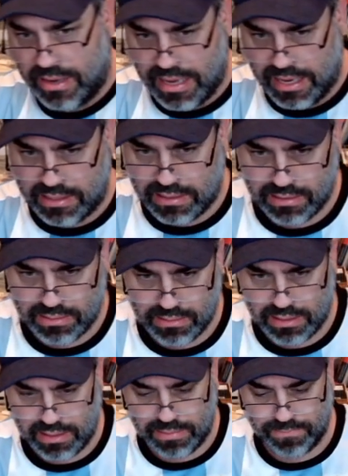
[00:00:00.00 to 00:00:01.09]
got
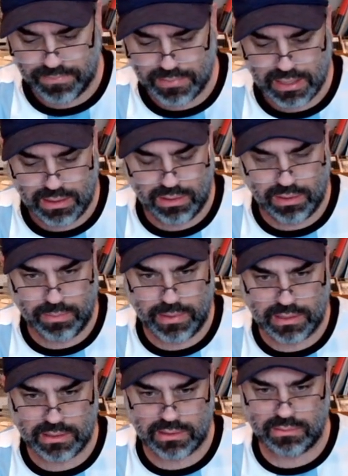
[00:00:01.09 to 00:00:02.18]
I don't know the
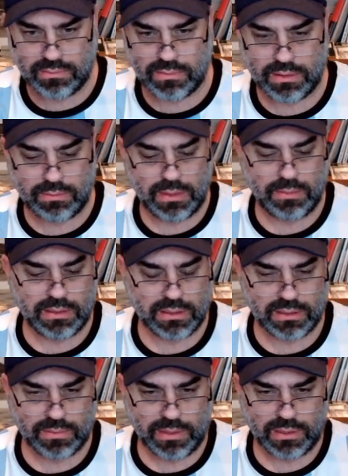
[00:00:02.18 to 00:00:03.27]
best. Well, maybe it's
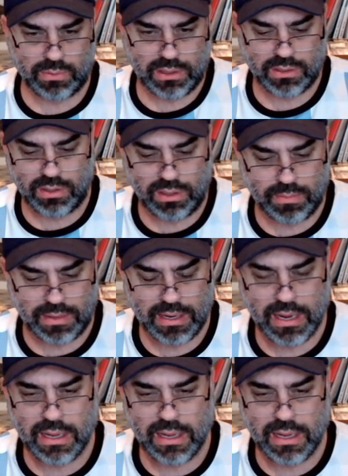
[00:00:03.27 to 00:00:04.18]
just the best way to show you. I mean,